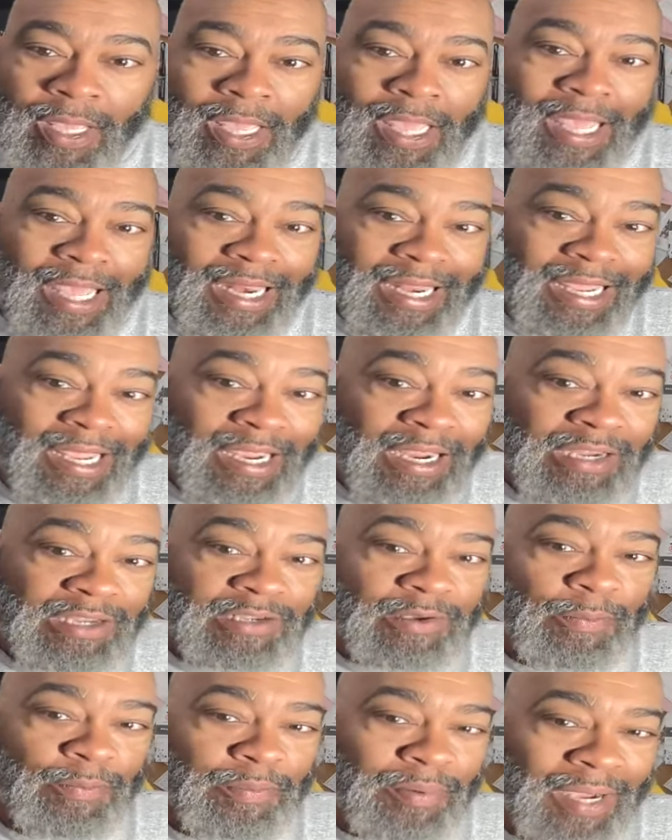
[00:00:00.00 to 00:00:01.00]
And here's
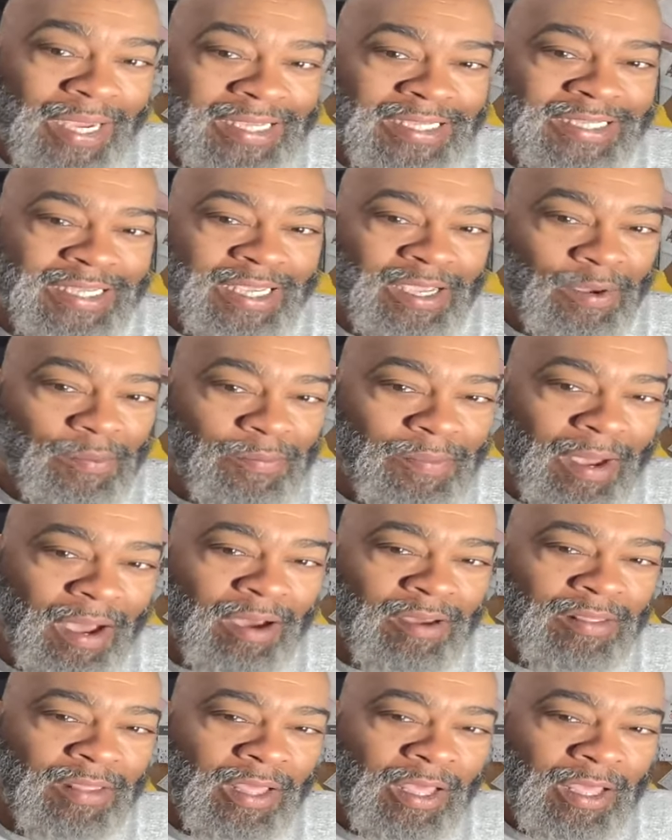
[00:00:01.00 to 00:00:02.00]
a blessing
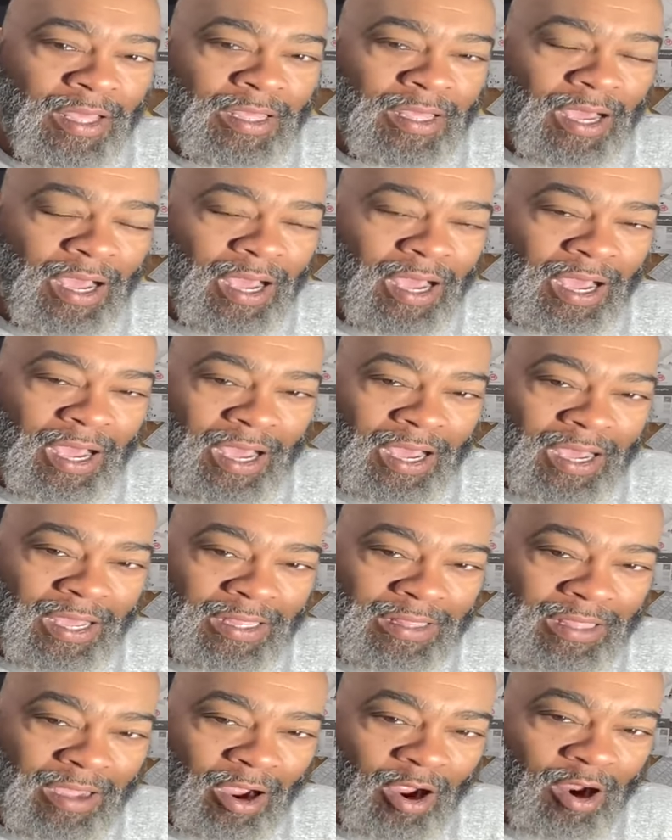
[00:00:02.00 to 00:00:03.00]
about uh,
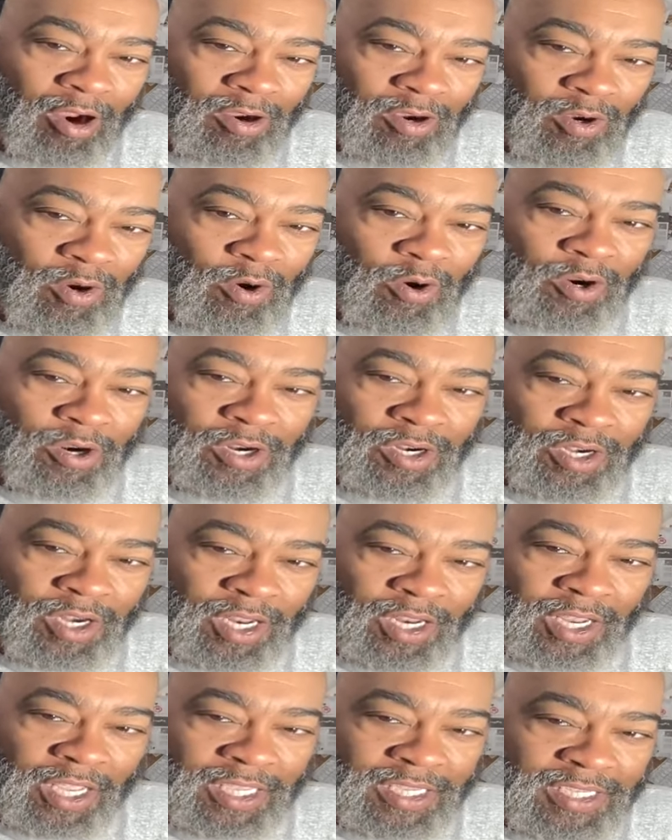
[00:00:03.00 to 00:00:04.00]
our Lord
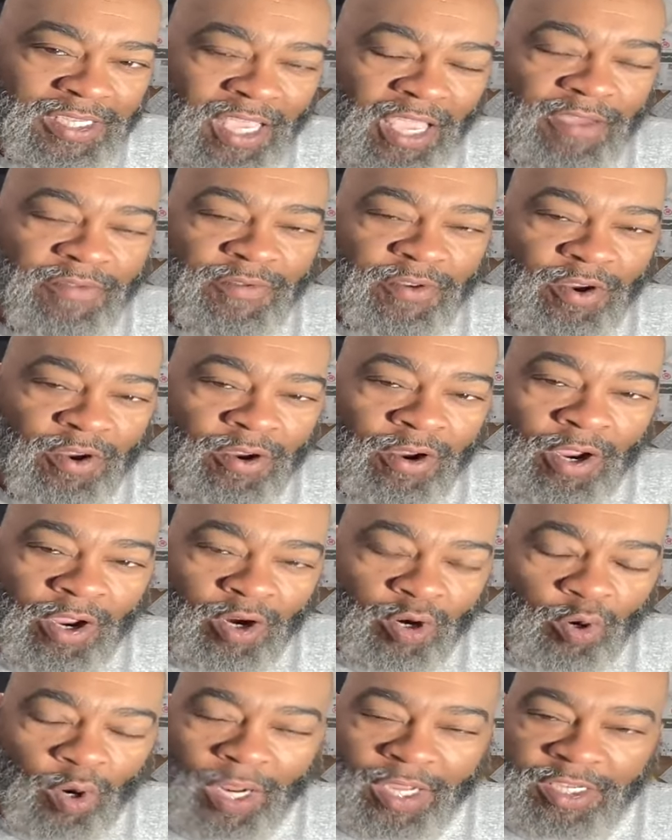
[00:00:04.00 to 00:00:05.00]
and Savior,
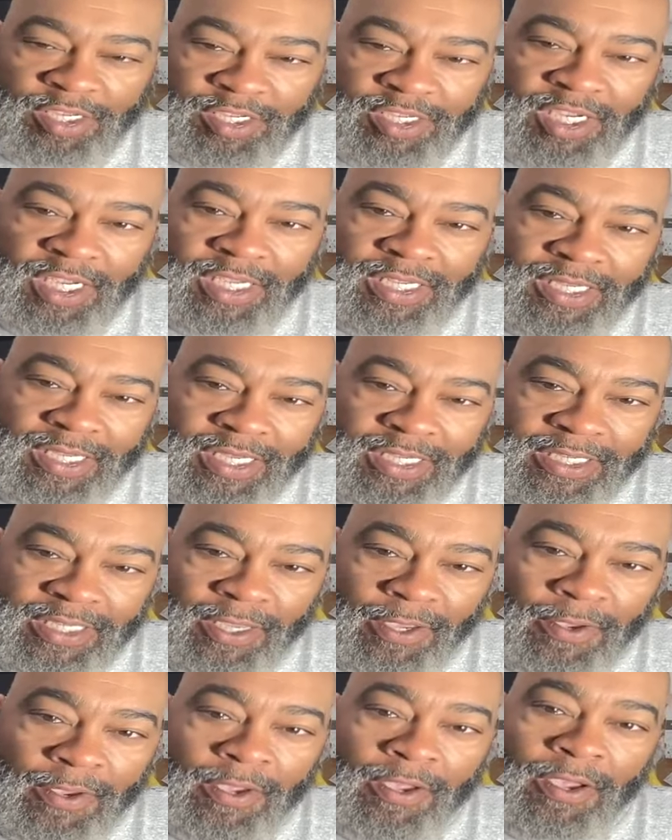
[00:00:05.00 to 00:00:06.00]
Christ Jesus.
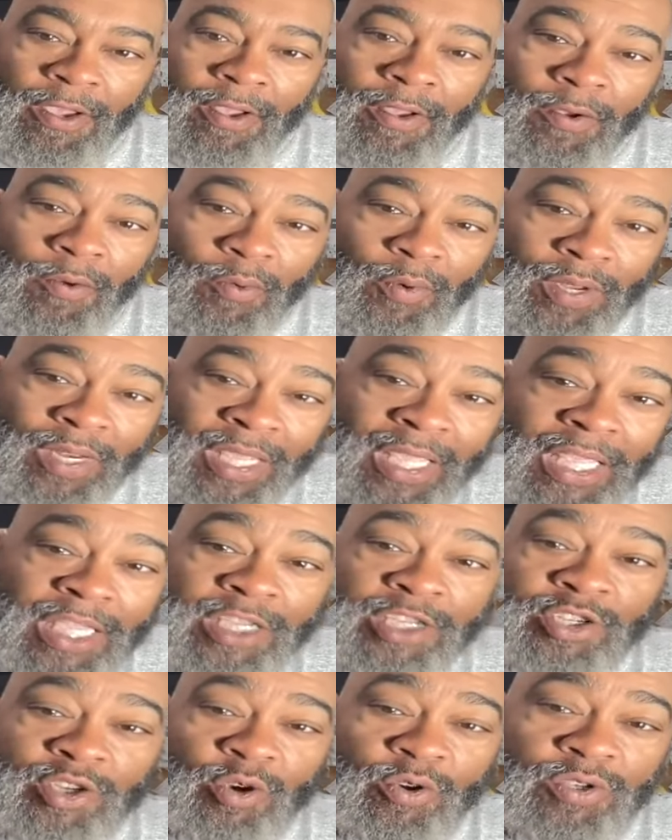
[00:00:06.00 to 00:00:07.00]
When he
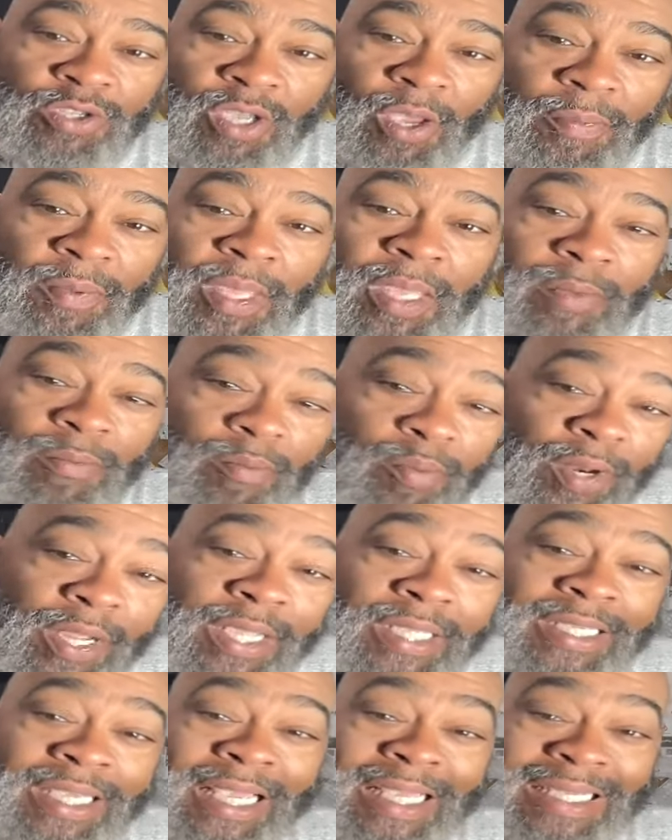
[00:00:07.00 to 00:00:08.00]
shows up, he
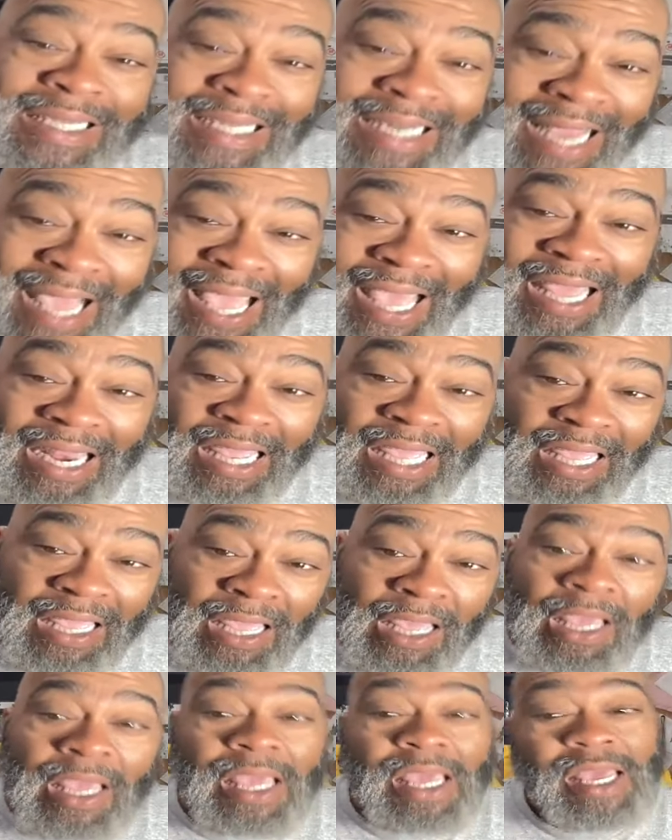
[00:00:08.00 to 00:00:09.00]
brings his daddy
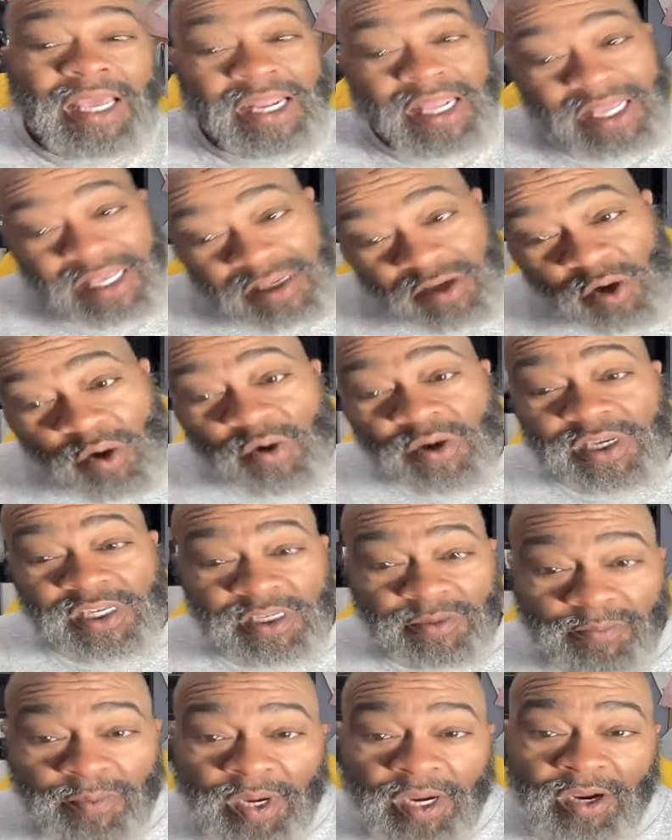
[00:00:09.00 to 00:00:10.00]
and his Holy
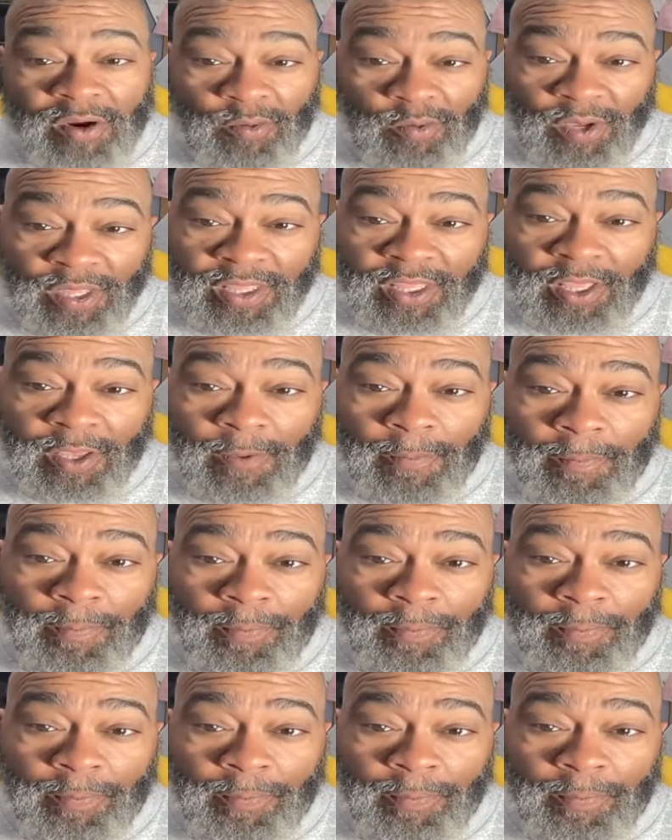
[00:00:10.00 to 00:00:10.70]
Spirit with him.